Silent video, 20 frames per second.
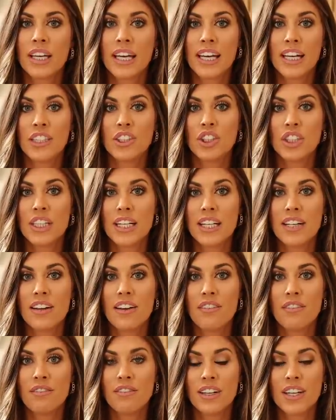
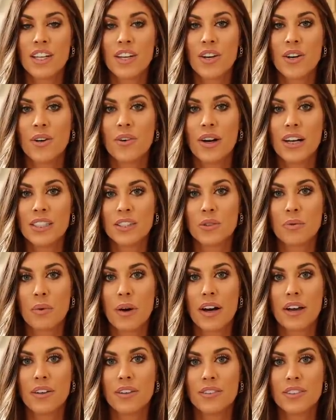kitchen video as
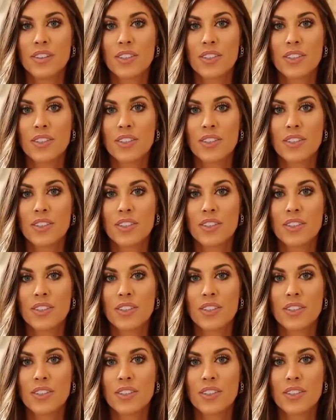well.